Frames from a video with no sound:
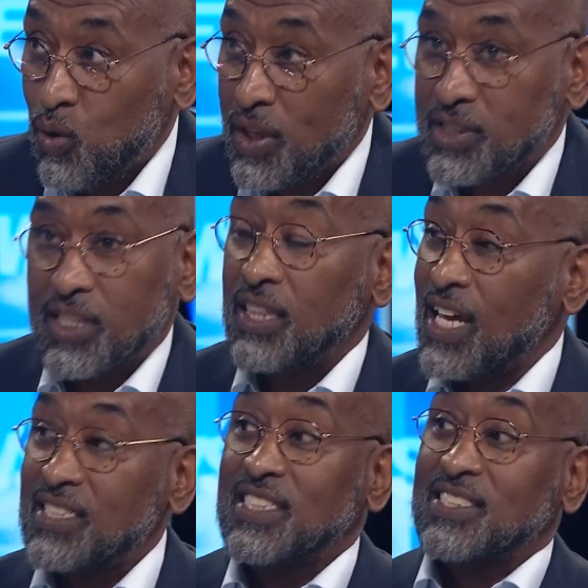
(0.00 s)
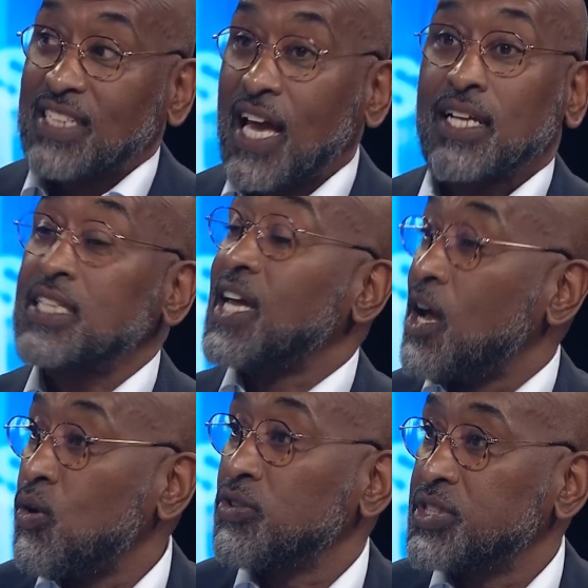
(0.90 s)
question. That's exactly
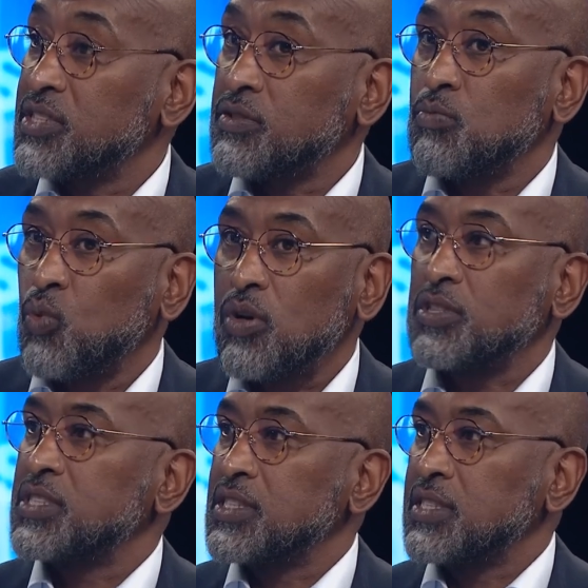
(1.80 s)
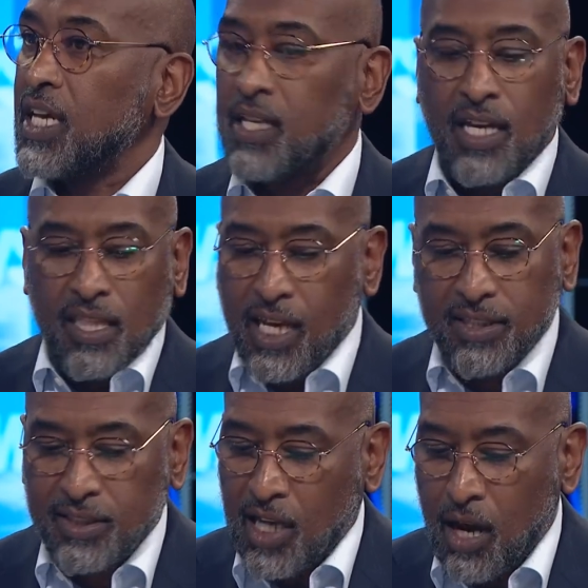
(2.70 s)
how our system works. Is that
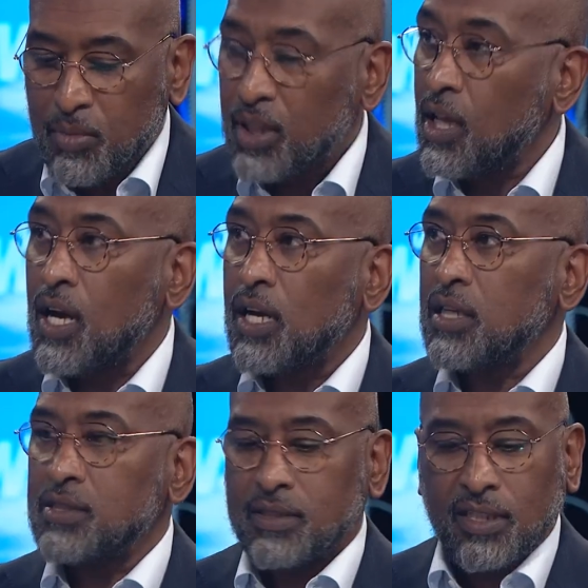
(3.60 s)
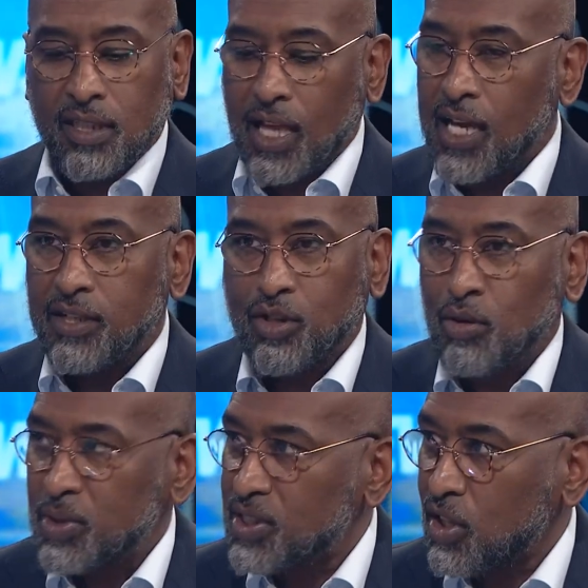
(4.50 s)
that's common law. The Latin
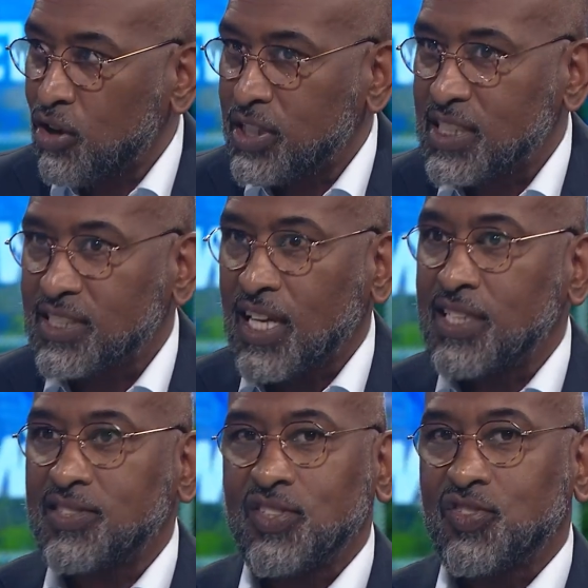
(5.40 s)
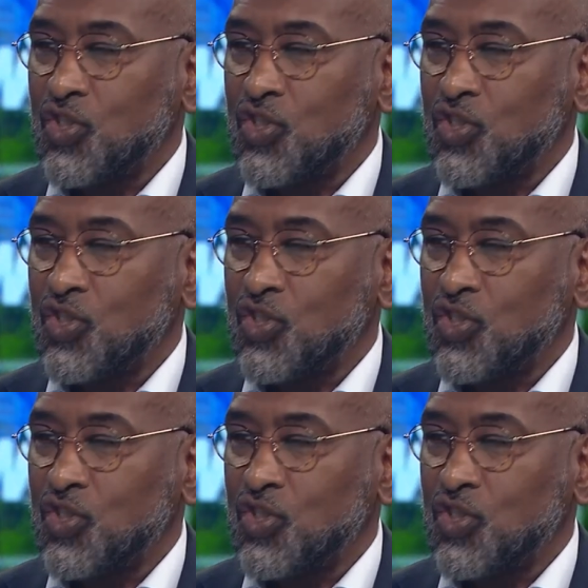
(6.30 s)
term is stare decisis,